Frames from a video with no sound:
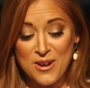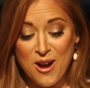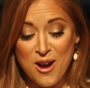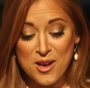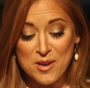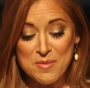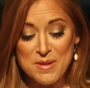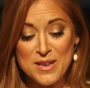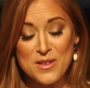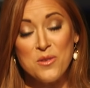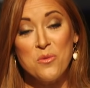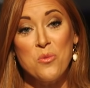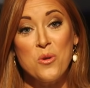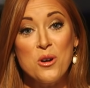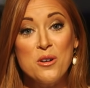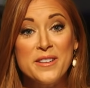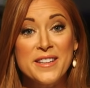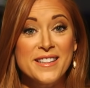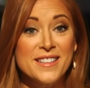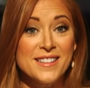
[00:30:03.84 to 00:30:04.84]
economy in the
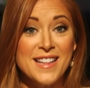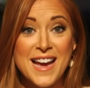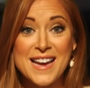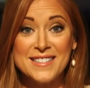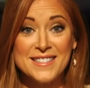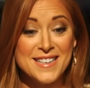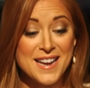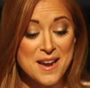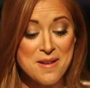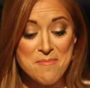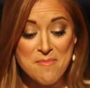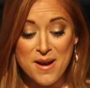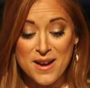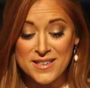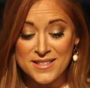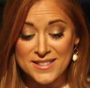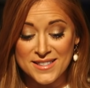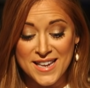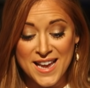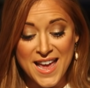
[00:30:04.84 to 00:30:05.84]
world in the last 9
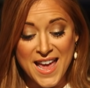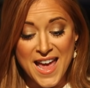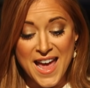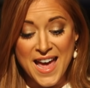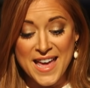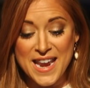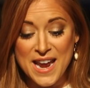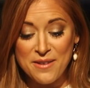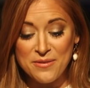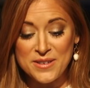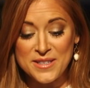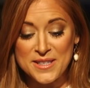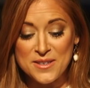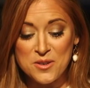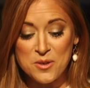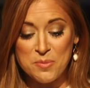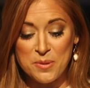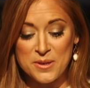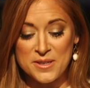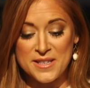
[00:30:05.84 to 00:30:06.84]
months, and every
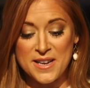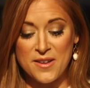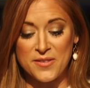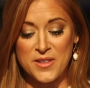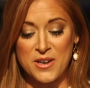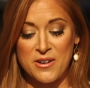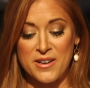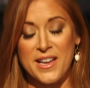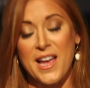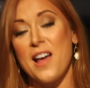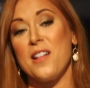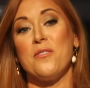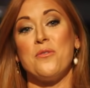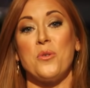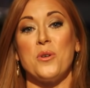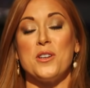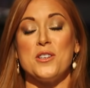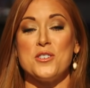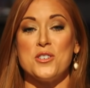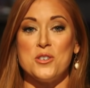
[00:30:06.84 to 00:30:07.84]
single person out there in
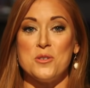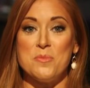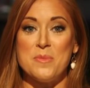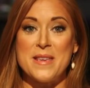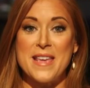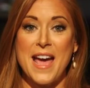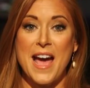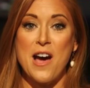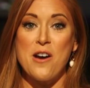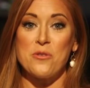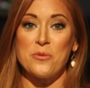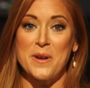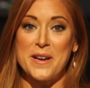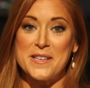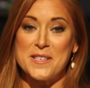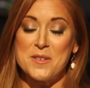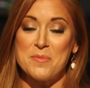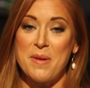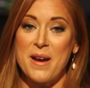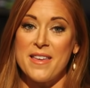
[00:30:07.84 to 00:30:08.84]
California should be
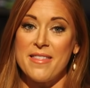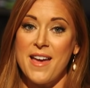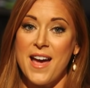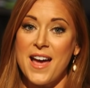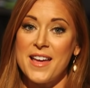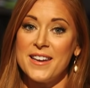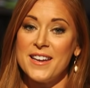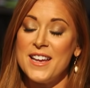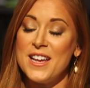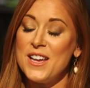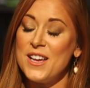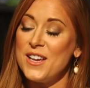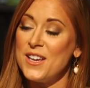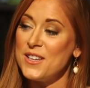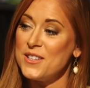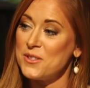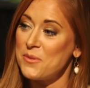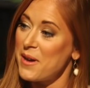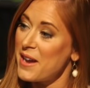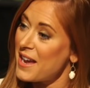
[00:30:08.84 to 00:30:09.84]
outraged by that.
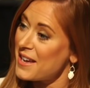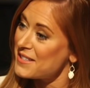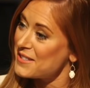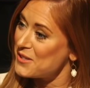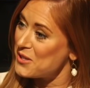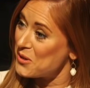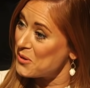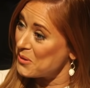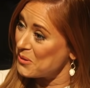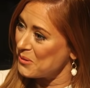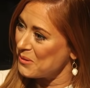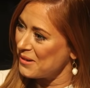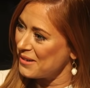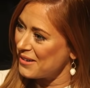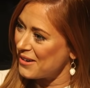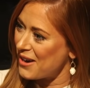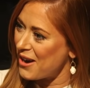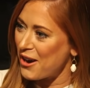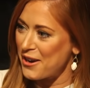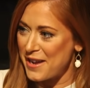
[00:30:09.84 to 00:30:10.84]
So I ask you,
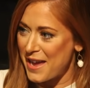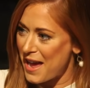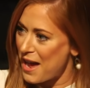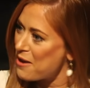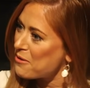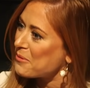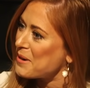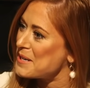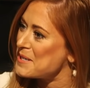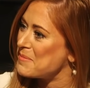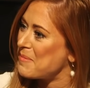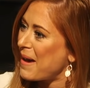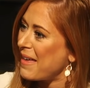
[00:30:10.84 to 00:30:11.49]
are you outraged